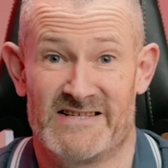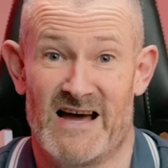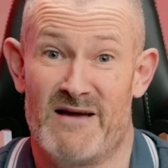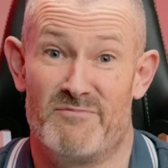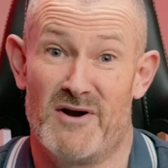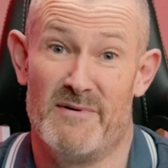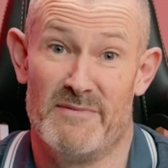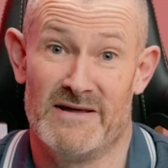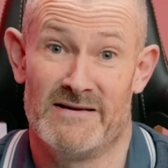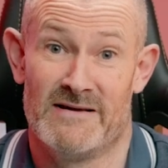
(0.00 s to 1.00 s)
your time
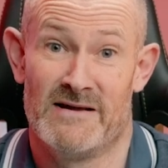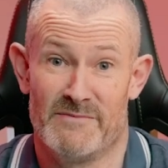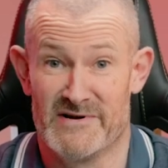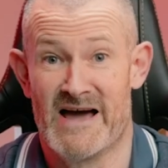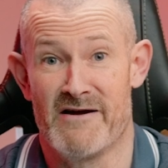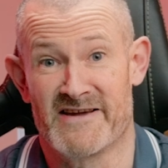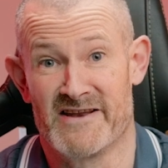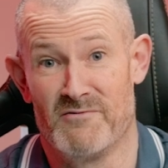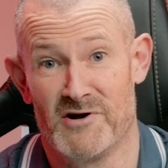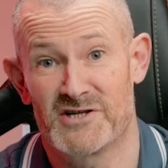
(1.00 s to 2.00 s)
probably, but now you're
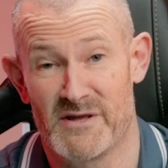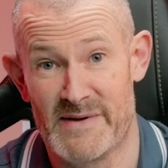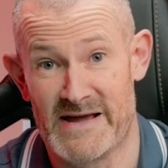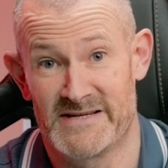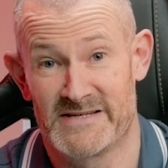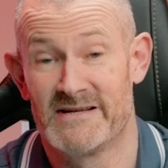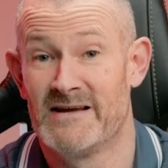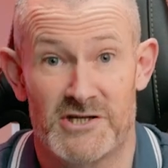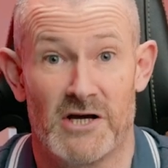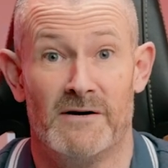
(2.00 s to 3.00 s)
gonna watch the best.
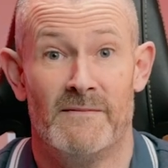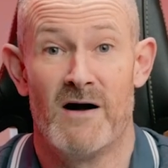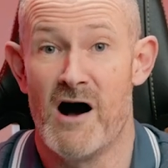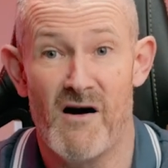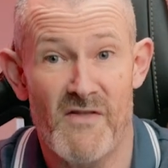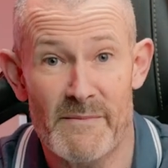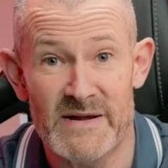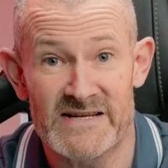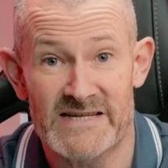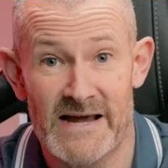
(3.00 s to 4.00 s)
So all that
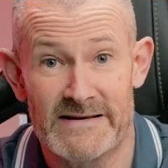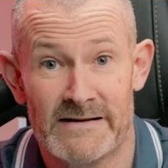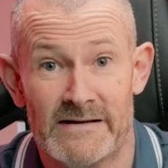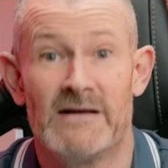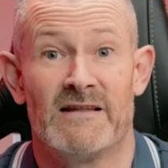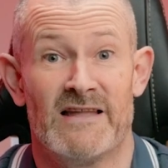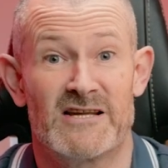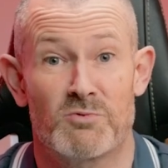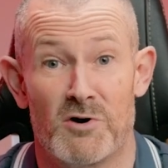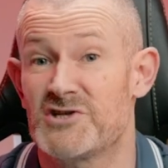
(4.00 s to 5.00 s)
being said,
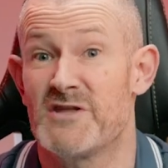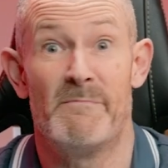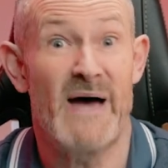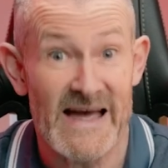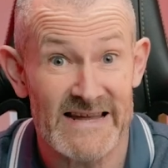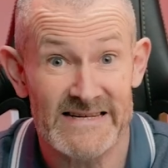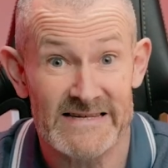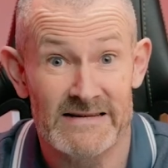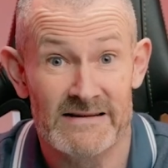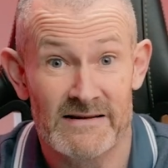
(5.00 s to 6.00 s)
let's watch the
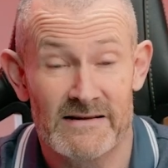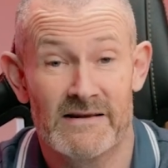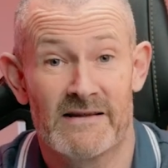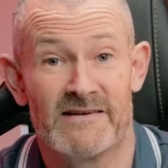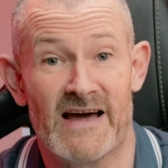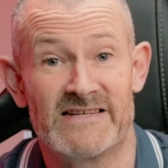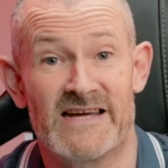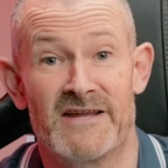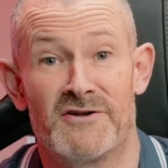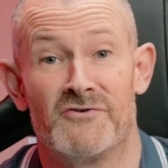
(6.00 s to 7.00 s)
best
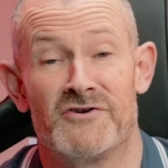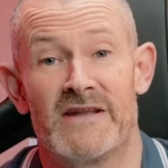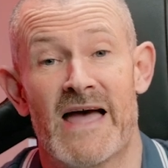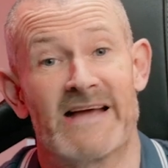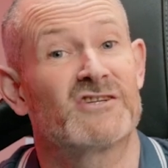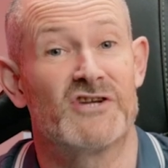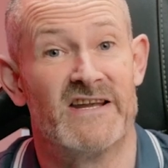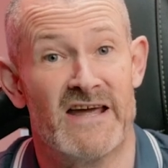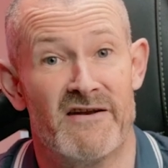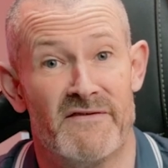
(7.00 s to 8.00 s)

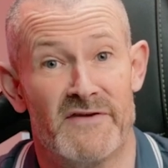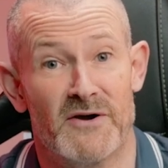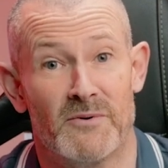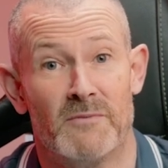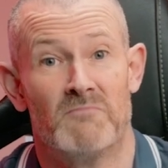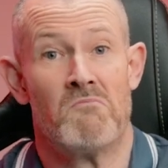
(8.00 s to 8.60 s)
9800X3D review.